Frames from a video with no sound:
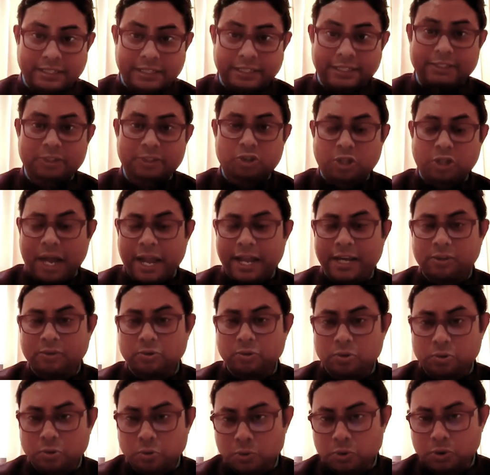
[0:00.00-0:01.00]
at least trying
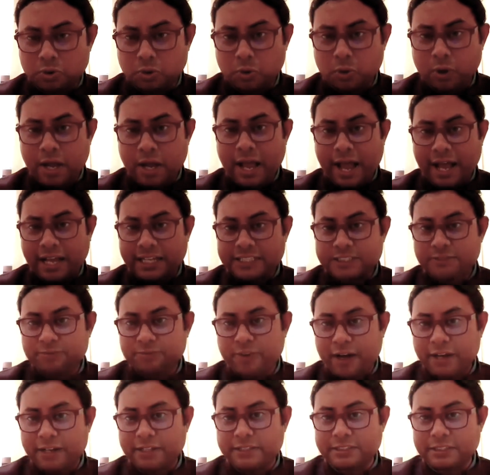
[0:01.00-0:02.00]
to do so as
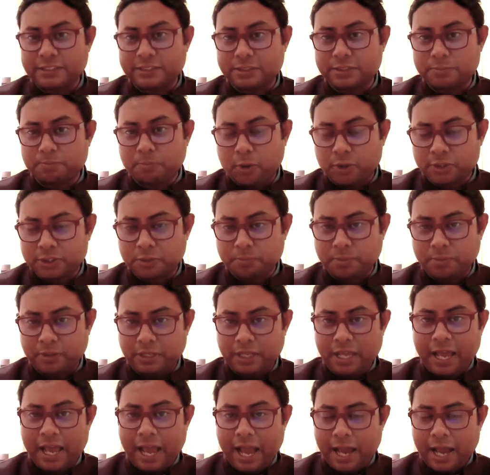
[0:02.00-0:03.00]
far as it's
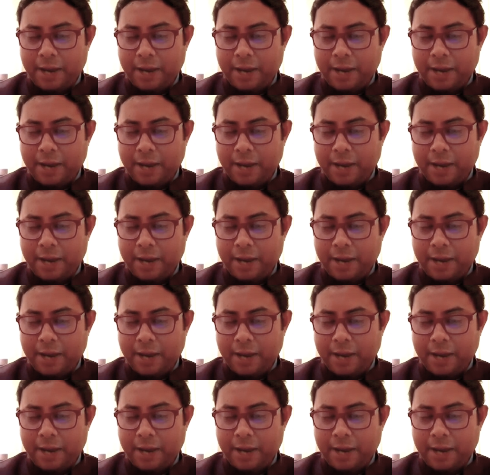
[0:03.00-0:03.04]
possible